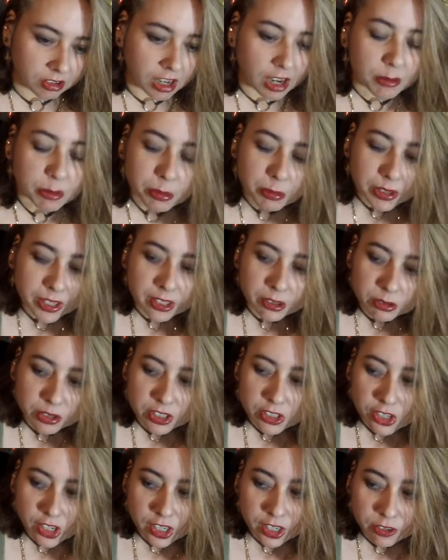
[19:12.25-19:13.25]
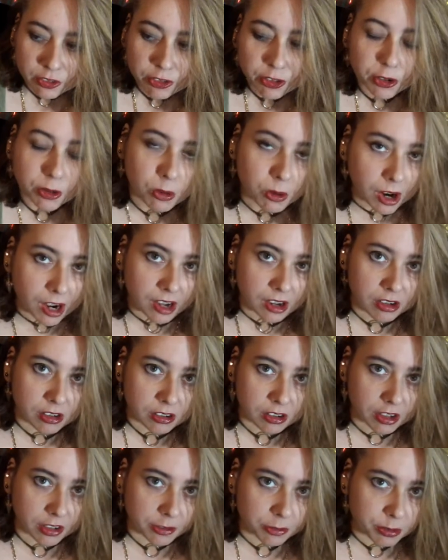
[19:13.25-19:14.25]
I've been playing with chain for a
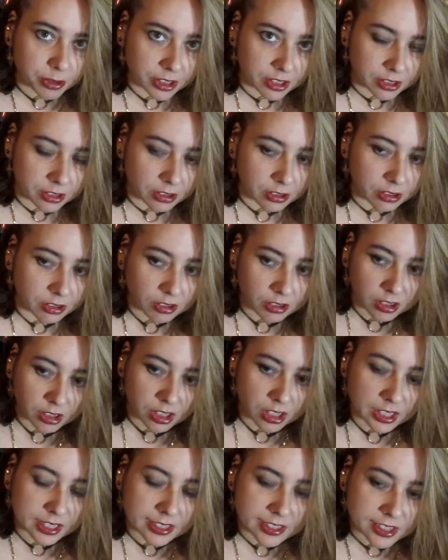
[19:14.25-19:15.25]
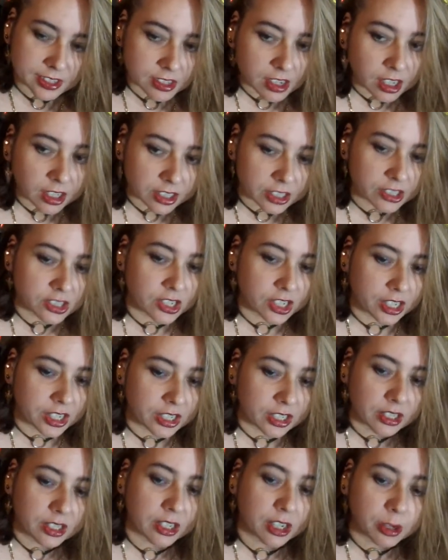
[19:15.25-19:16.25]
while. I've been installing
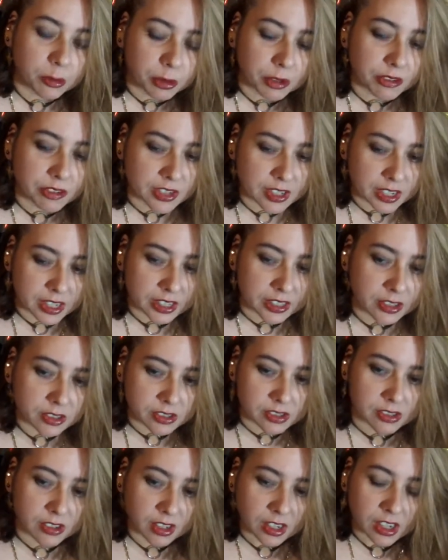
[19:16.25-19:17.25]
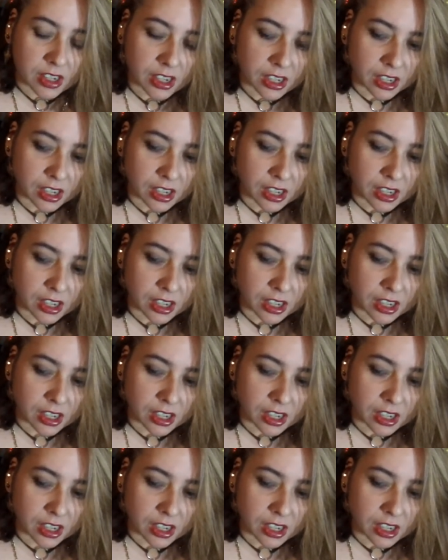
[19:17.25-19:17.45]
chain in a couple of sets